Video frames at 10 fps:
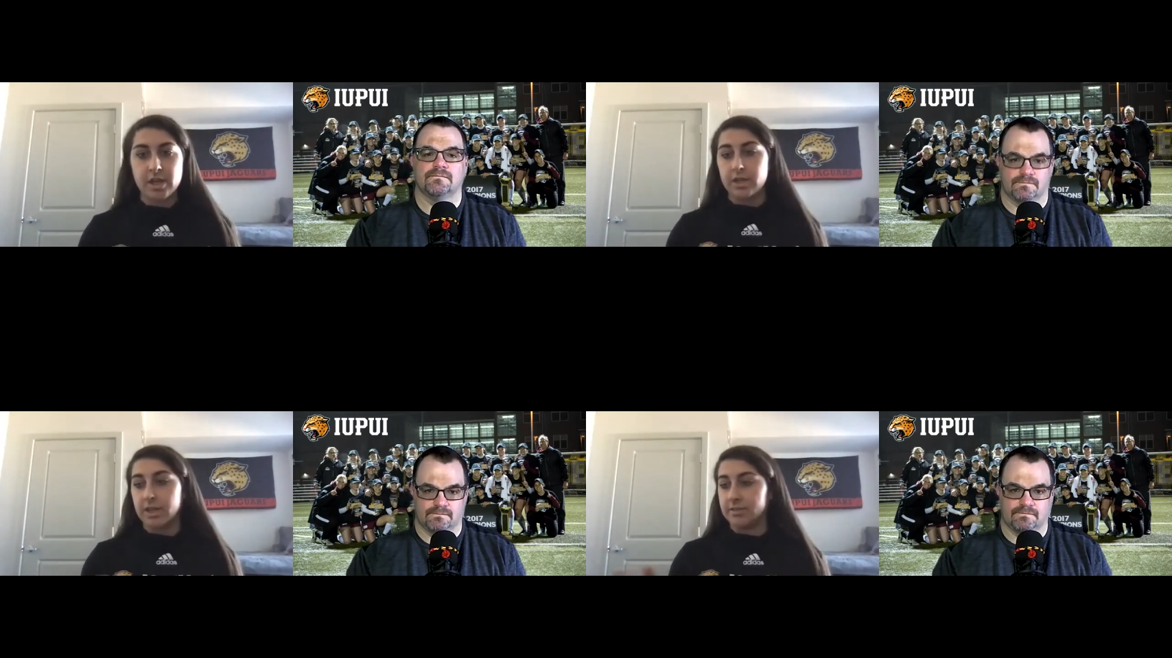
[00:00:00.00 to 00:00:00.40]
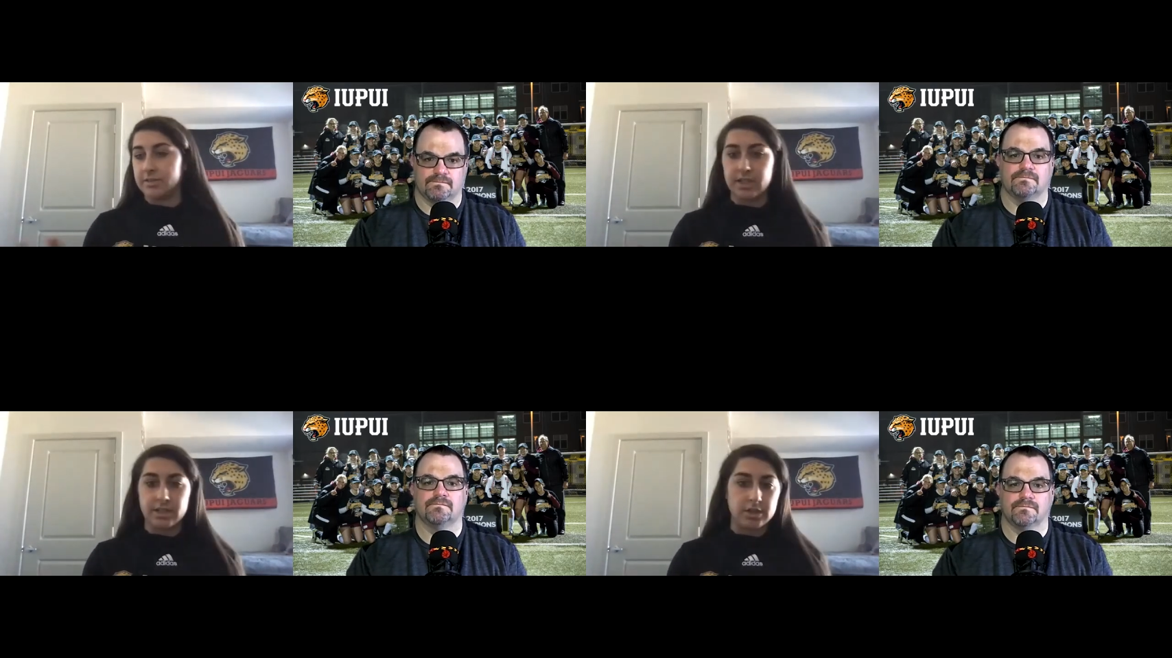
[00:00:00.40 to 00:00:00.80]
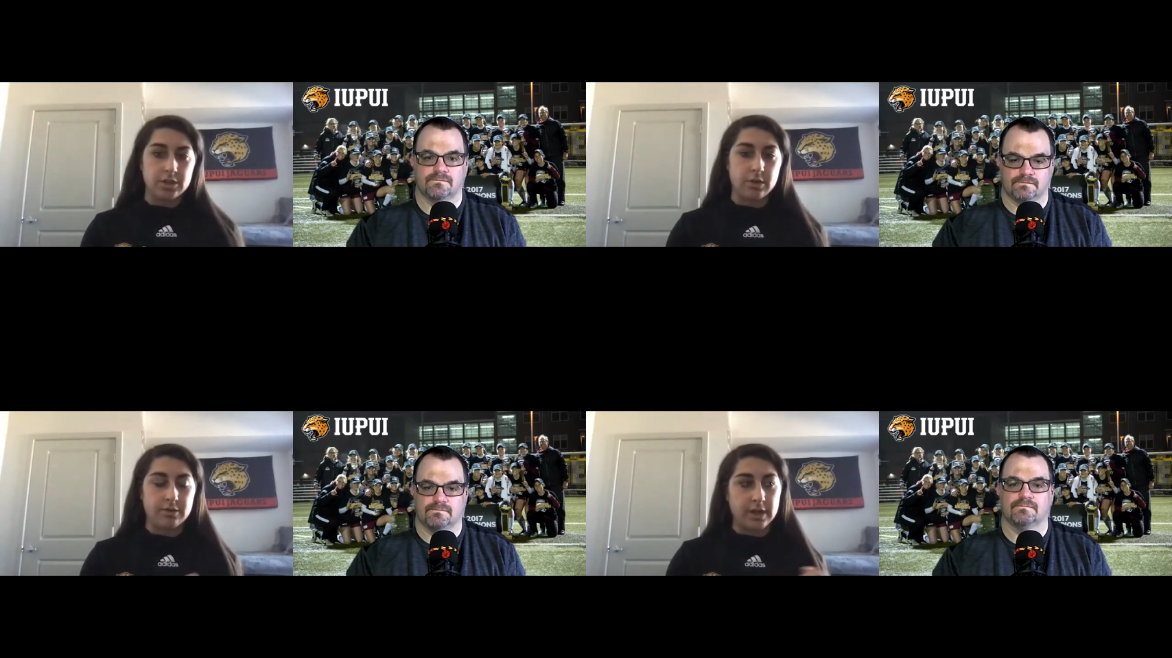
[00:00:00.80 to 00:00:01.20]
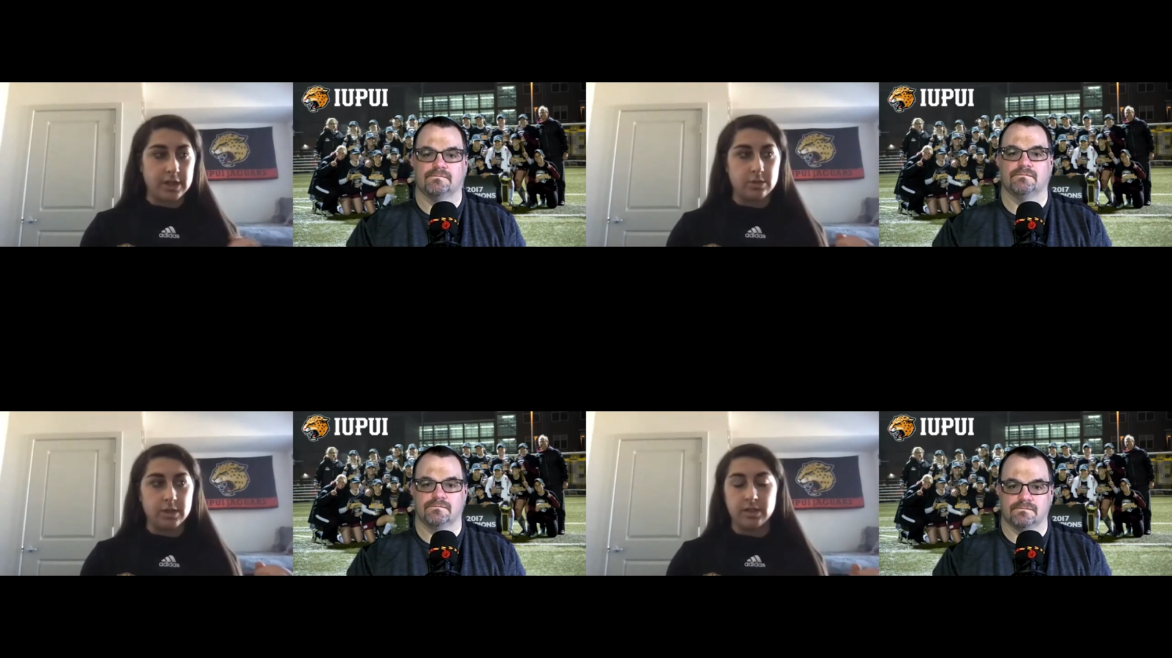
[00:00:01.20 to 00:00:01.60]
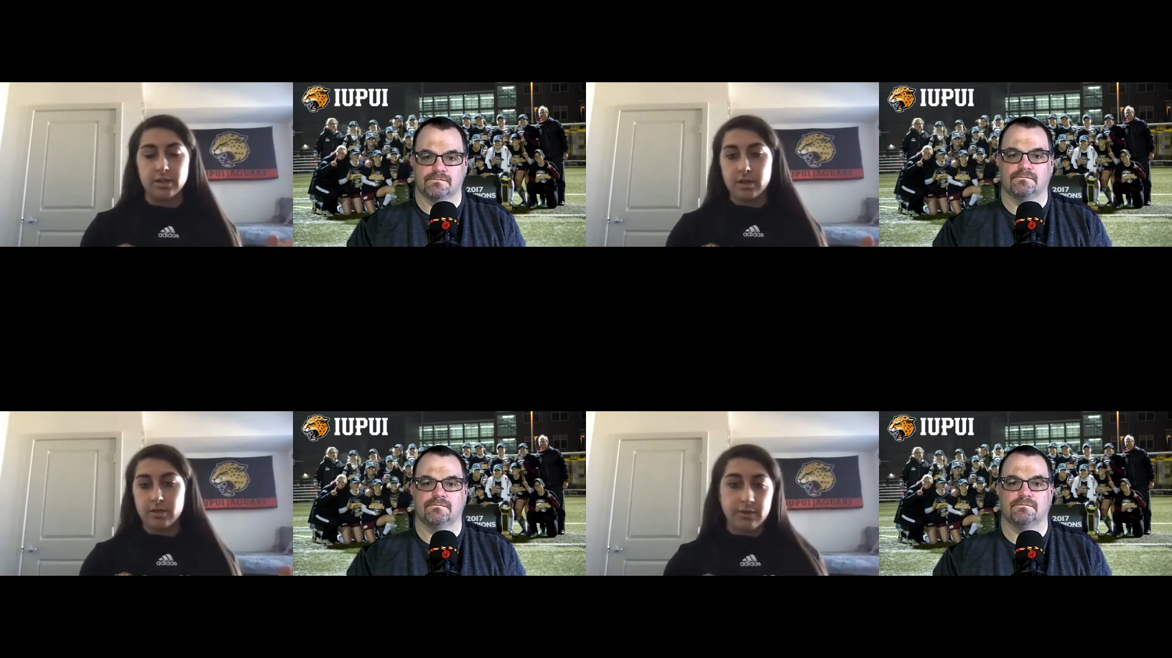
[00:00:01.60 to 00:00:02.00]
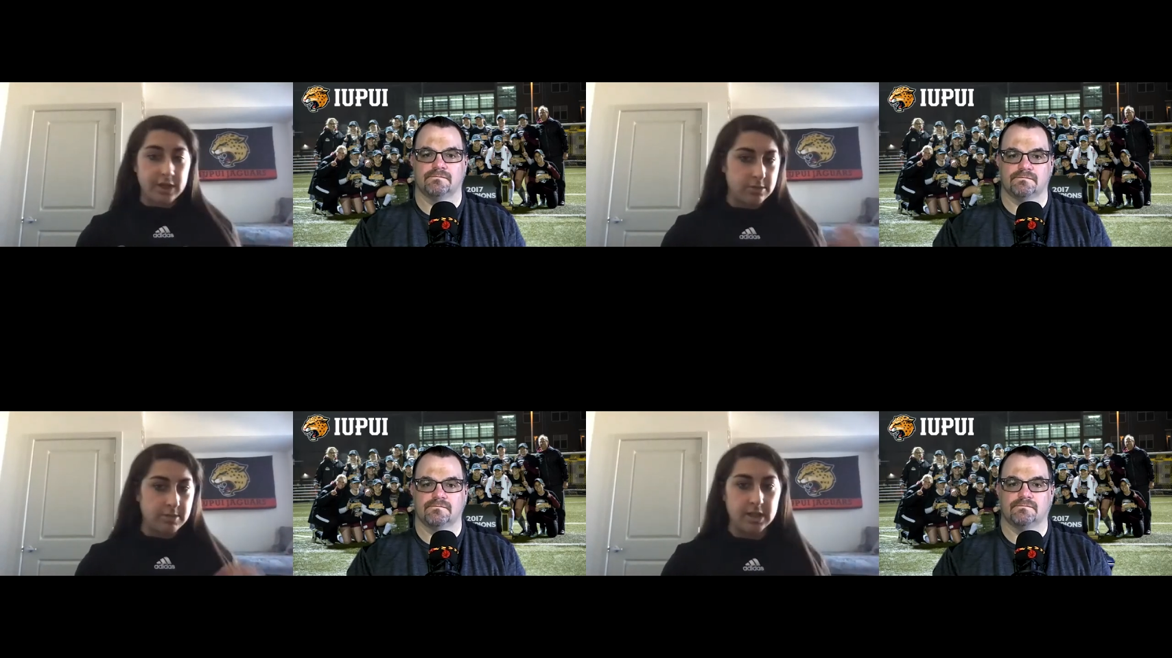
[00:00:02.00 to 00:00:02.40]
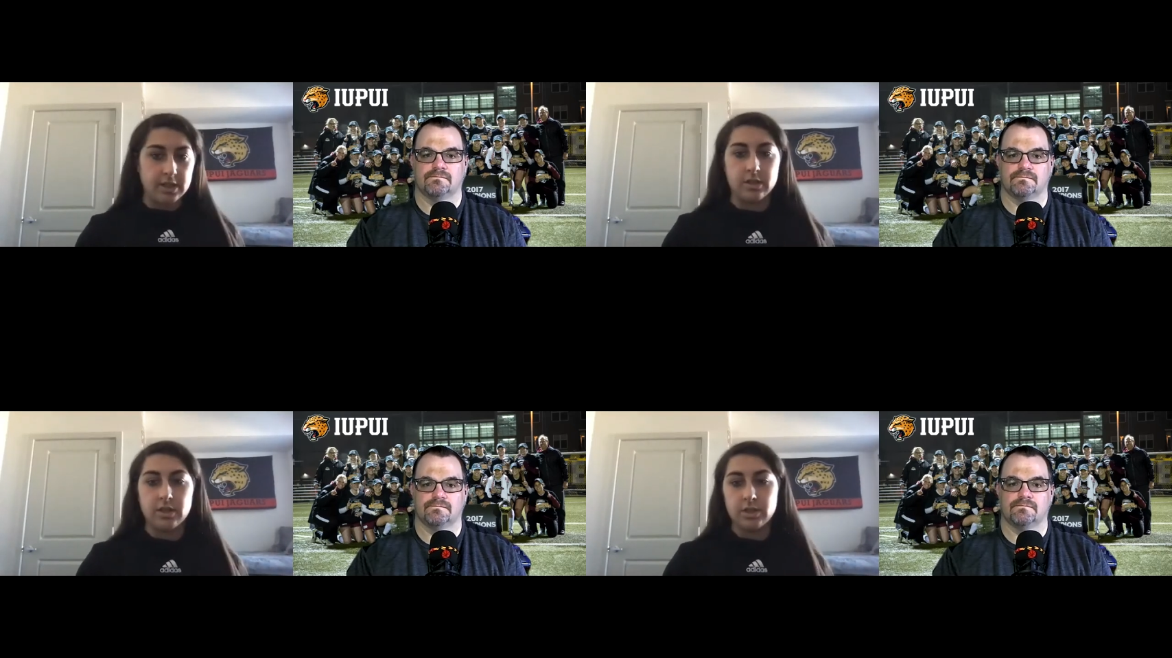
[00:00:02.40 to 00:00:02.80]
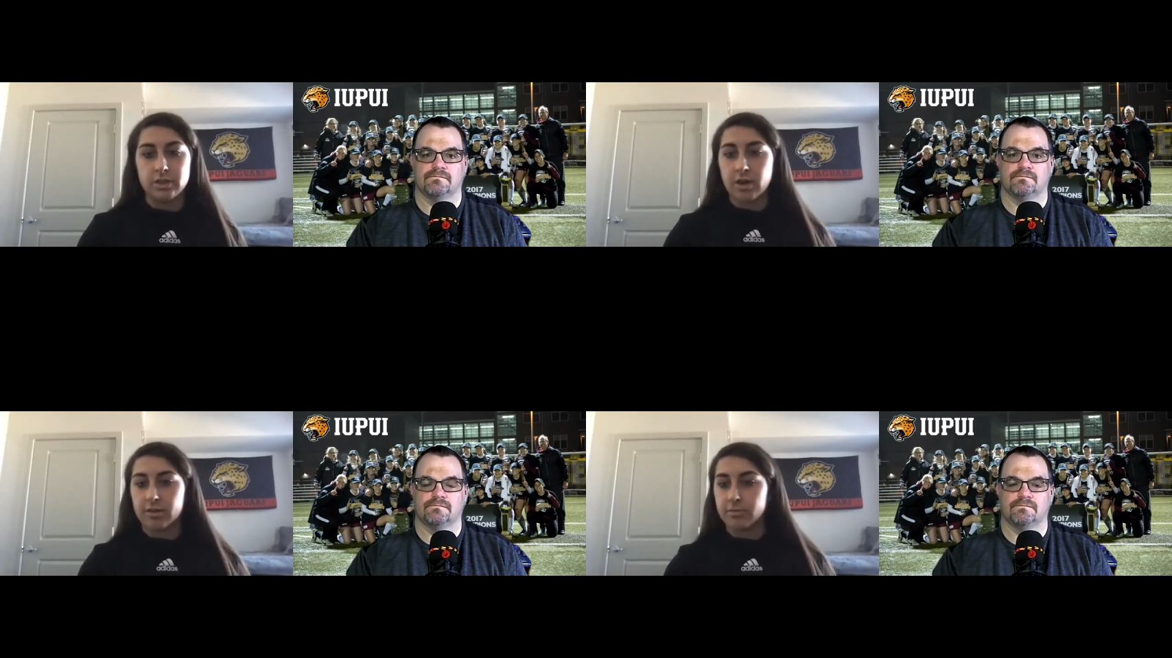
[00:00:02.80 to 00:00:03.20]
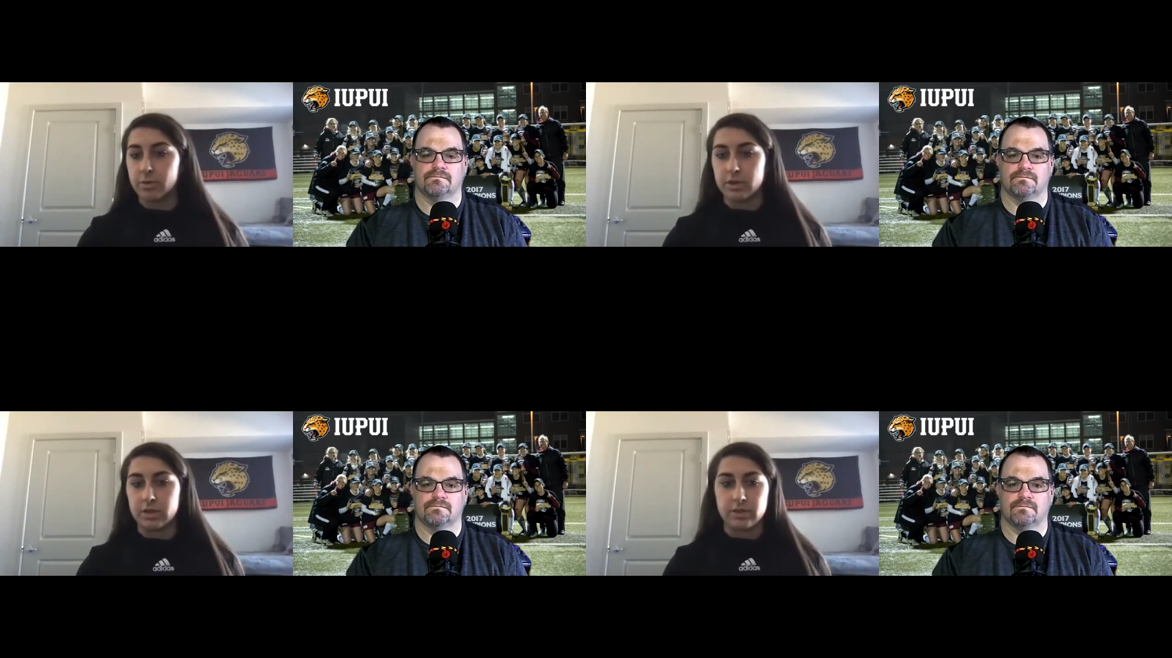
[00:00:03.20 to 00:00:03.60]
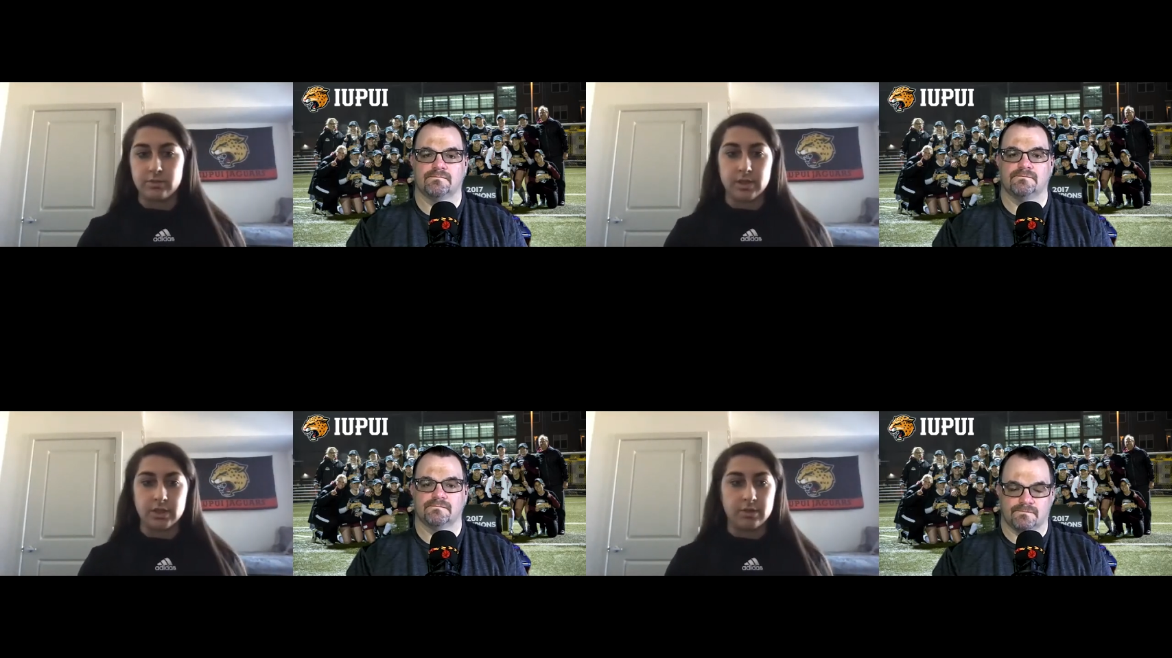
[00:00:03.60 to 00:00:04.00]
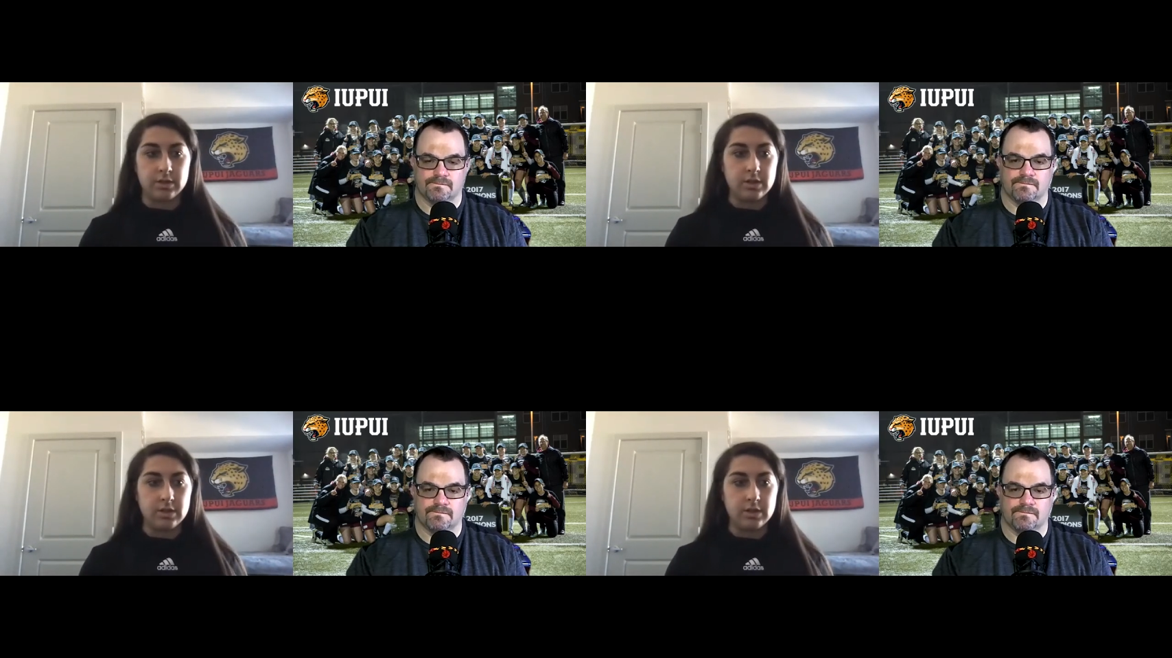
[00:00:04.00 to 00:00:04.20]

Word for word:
Speaker 1: You have seniors who are friends with freshmen, sophomores, friends with